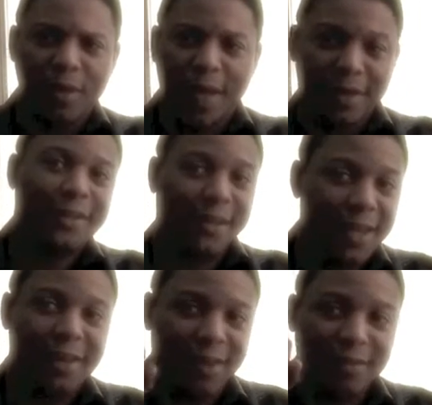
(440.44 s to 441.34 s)
and
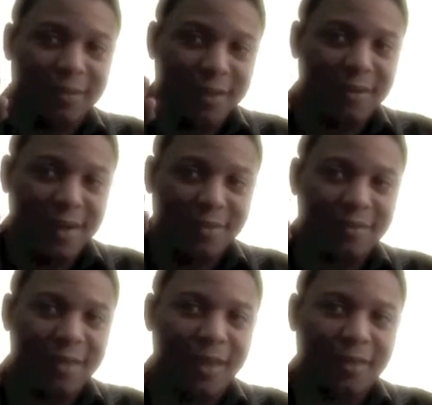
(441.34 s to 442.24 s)
getting that
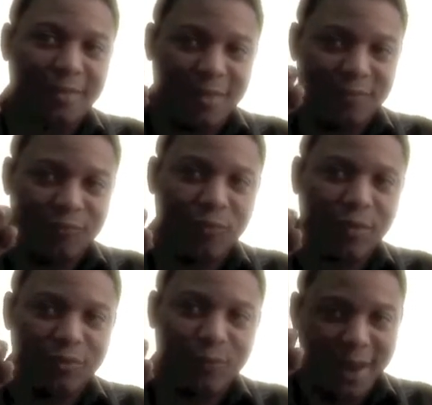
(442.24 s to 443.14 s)
take, the
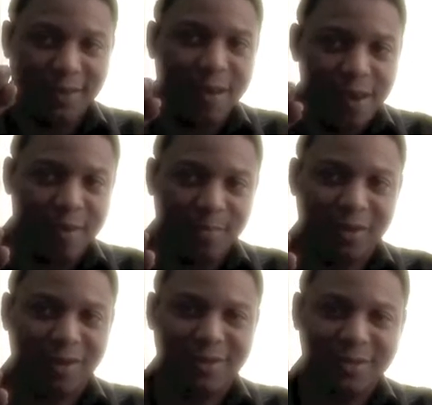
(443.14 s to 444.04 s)
voice right there,
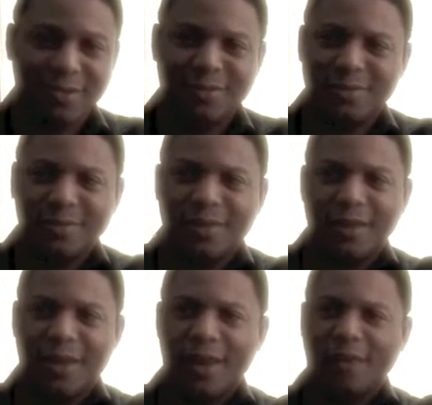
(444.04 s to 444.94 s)
because it's
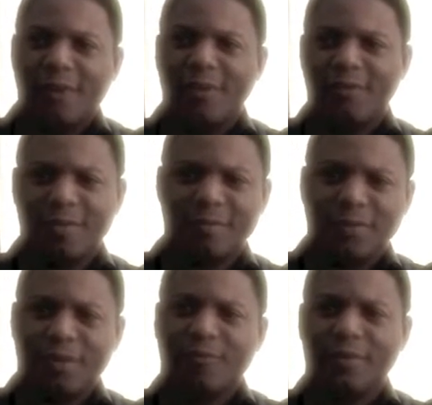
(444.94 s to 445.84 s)
ADR is something
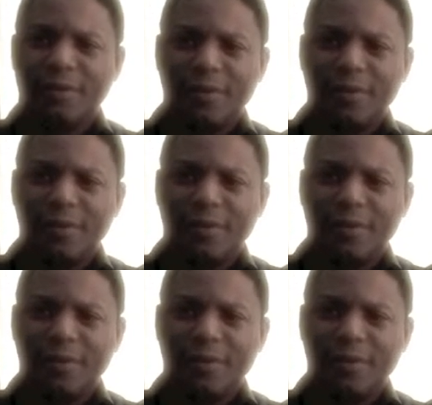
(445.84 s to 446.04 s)
different.